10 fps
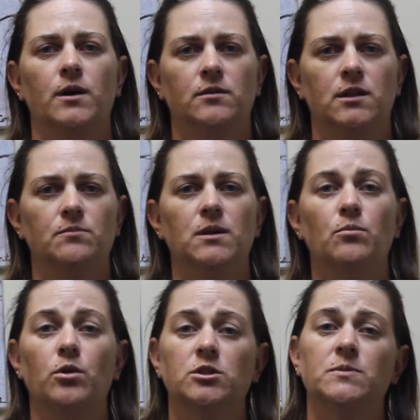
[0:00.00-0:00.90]
what can be
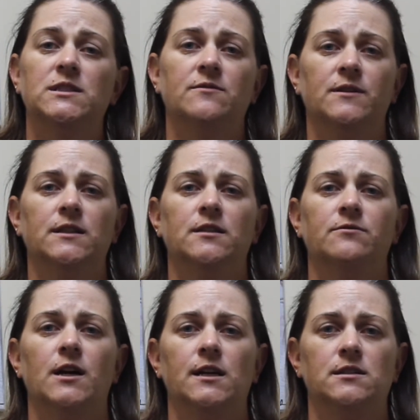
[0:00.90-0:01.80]
more specifically
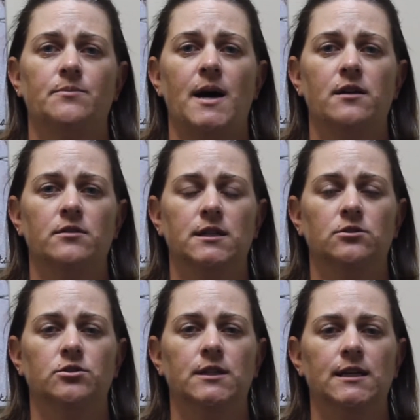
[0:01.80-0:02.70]
defined as a patterned
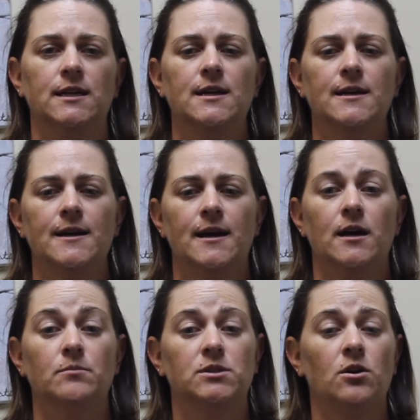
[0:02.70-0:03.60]
injury.
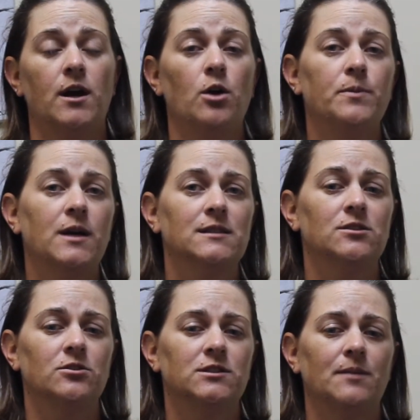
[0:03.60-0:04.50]
So I hope you guys
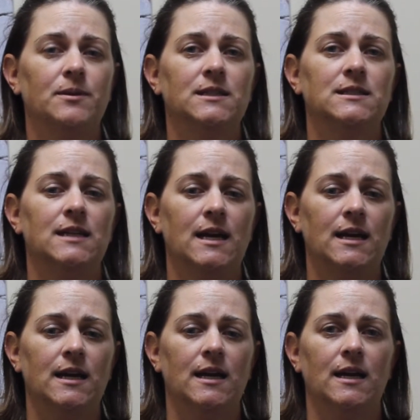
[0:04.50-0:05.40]
learned something
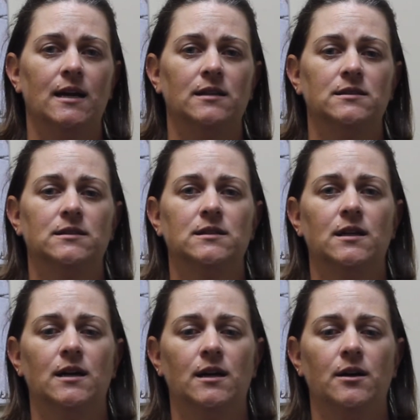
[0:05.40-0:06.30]
today, and
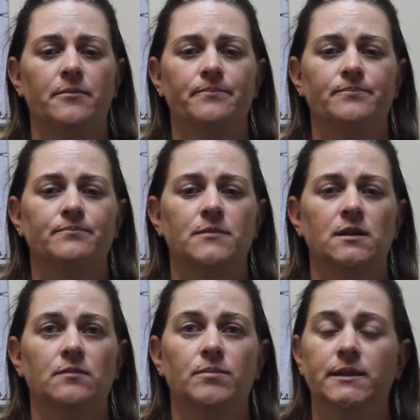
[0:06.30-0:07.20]

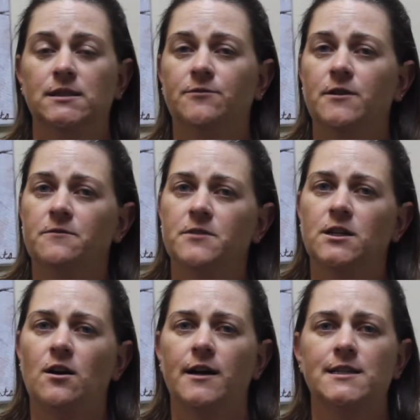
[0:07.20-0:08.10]
please feel free to
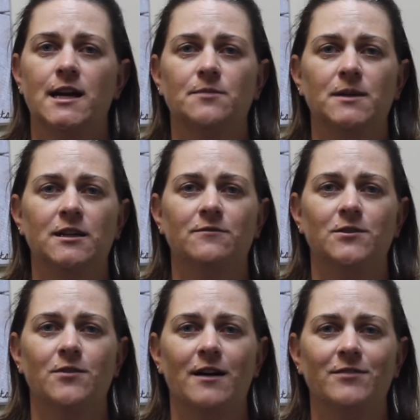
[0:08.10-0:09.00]
contact me if
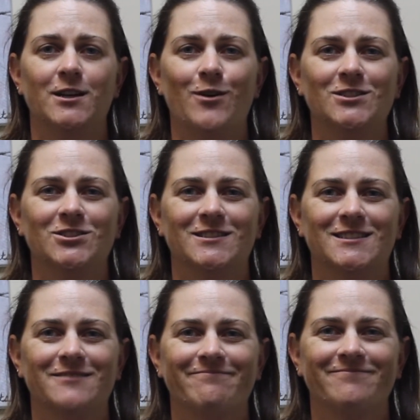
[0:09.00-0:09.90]
you have any
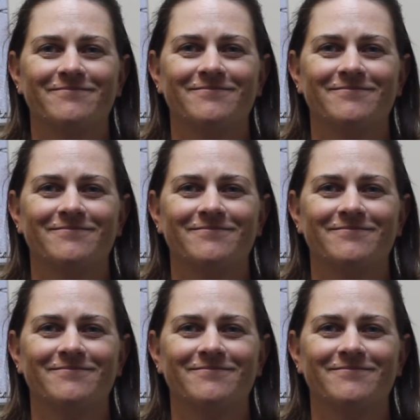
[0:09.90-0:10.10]
questions.